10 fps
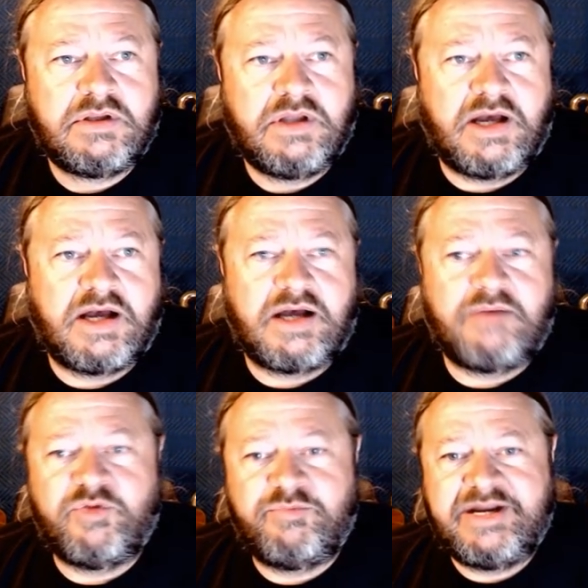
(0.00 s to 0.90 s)
uh,
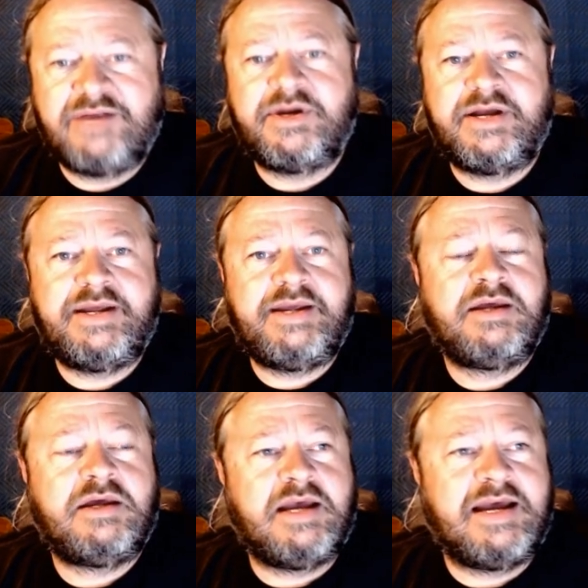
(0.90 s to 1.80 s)
with beer money
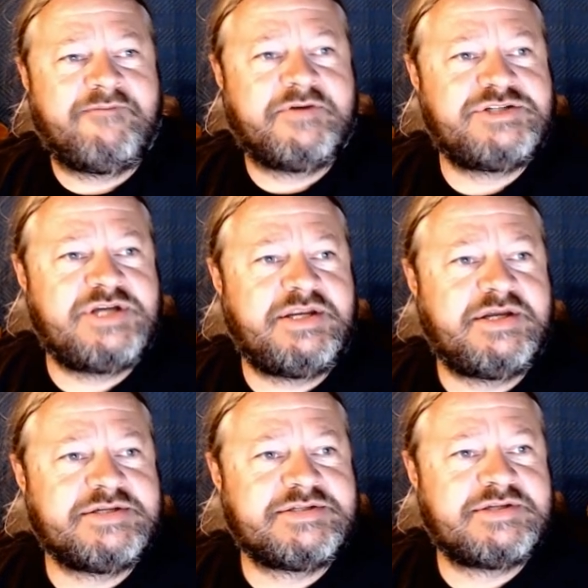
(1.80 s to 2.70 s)
at
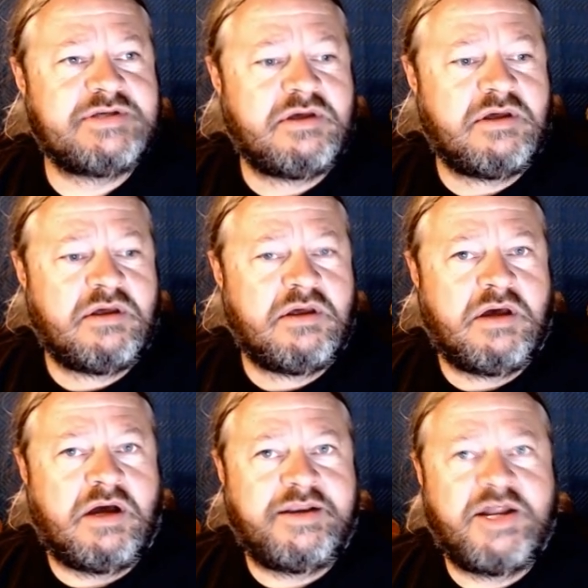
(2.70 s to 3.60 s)
Virginia's
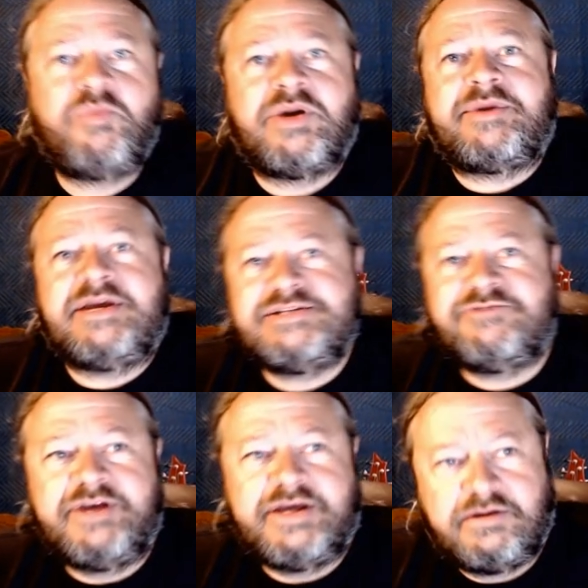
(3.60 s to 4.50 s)
uh, No Prep Kings
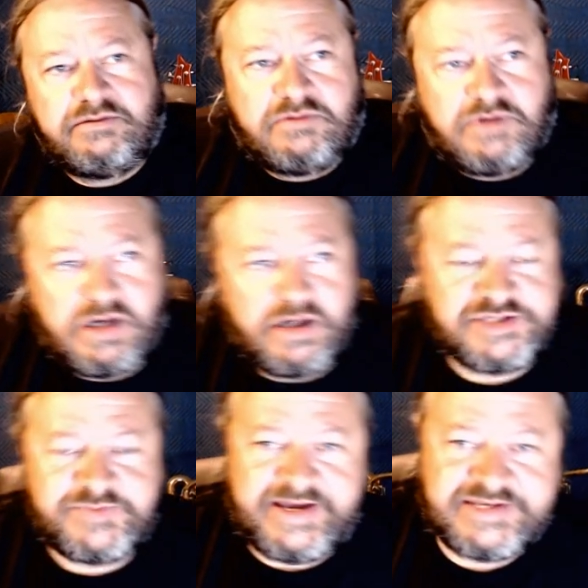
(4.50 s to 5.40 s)
event uh,
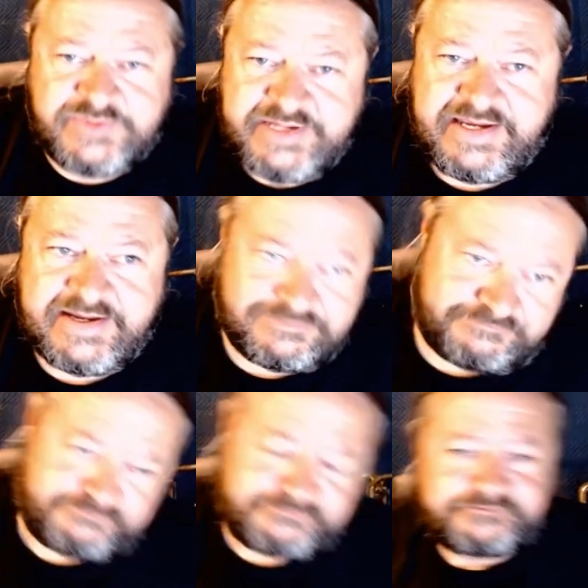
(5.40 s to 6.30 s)
this past weekend.
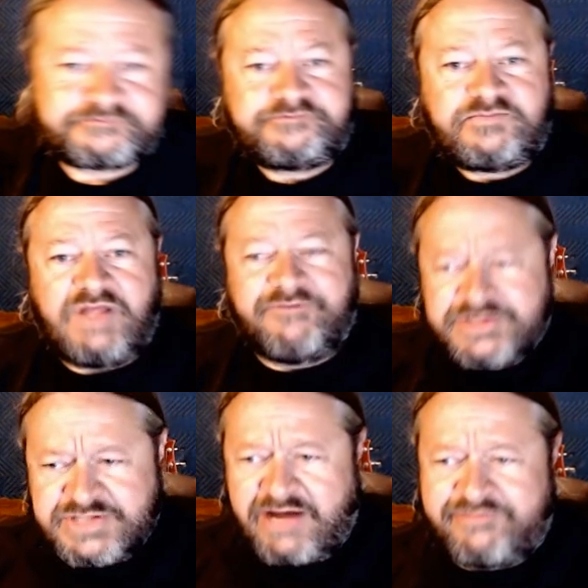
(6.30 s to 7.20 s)

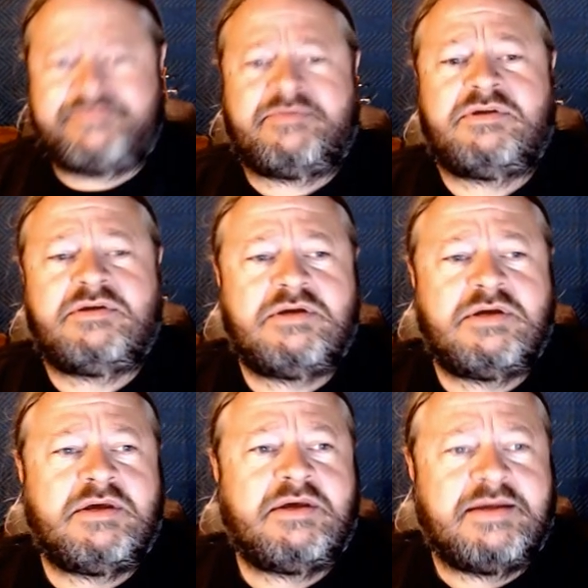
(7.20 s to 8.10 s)
First off,
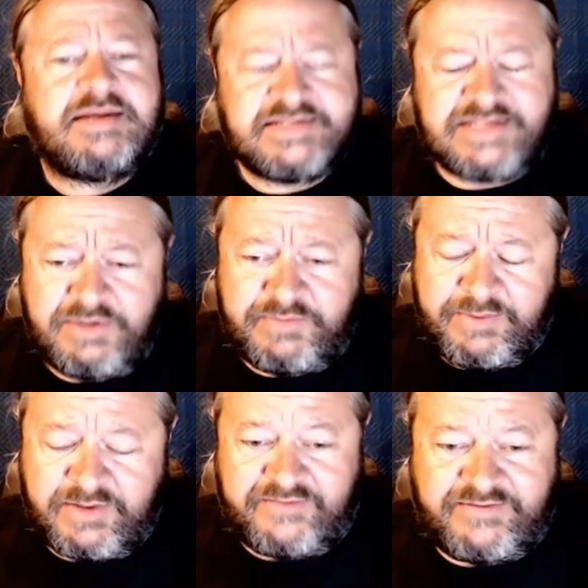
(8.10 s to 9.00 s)
some of you
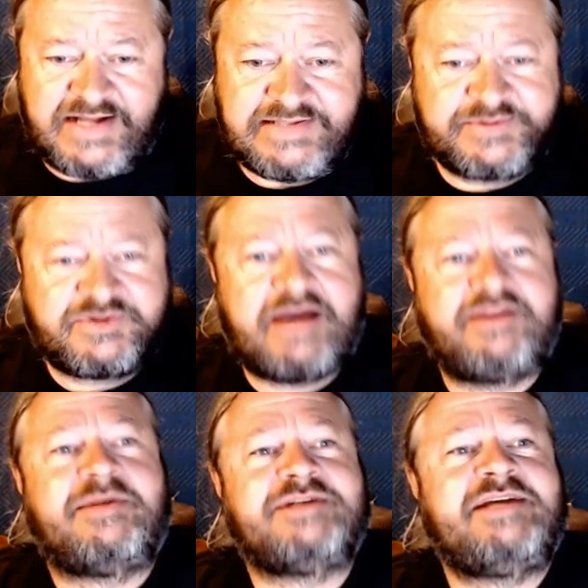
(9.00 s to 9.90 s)
people have not subscribed
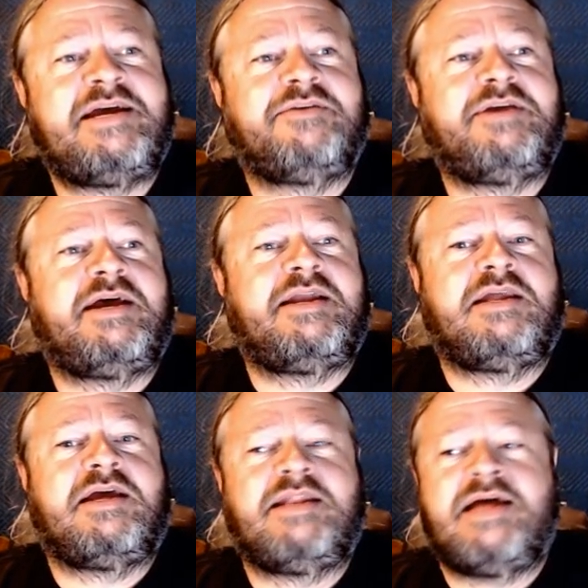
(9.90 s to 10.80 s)
to my channel yet,
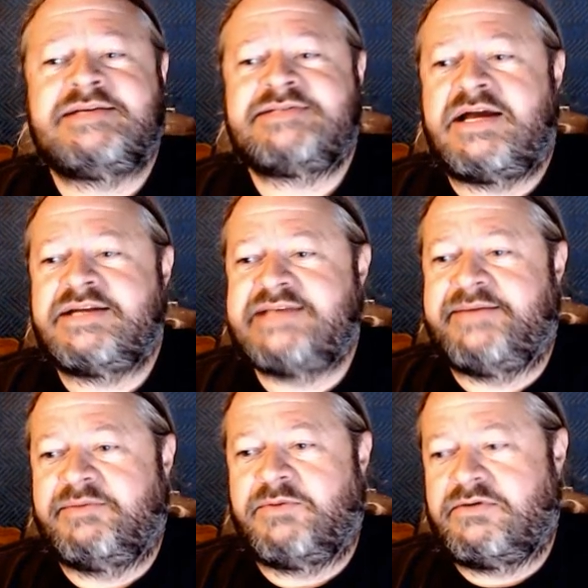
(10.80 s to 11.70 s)
and that is not
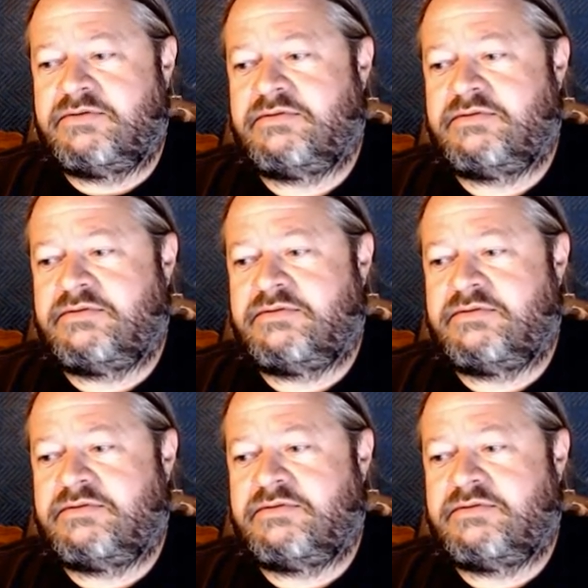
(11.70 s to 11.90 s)
acceptable.